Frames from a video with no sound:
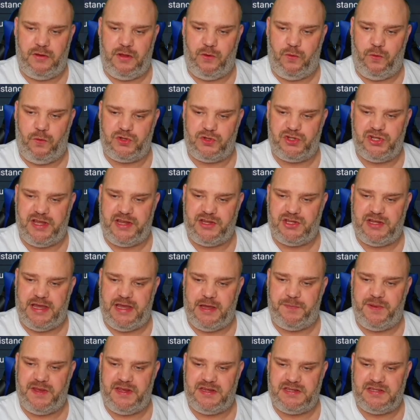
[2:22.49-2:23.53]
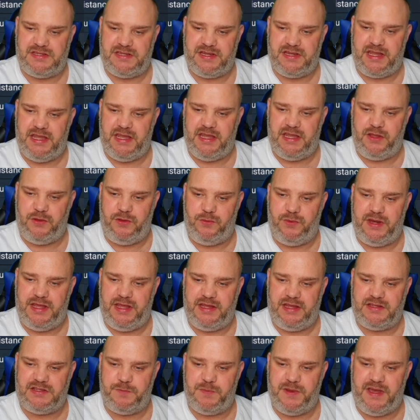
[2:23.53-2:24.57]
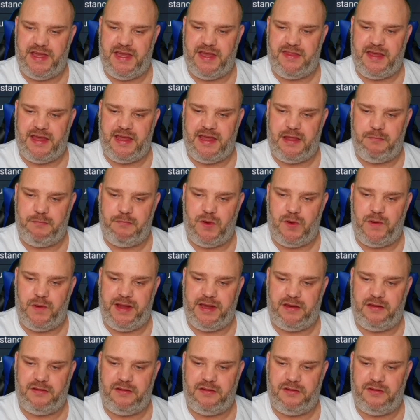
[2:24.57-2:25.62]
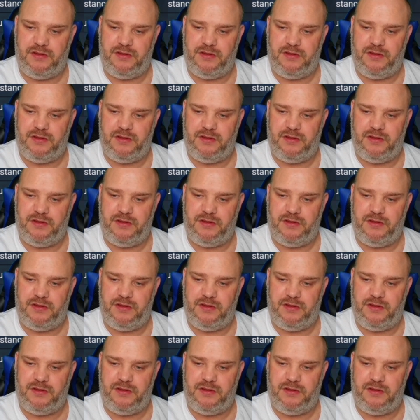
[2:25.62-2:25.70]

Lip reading: or change out pieces of gear, you need to bear that in mind,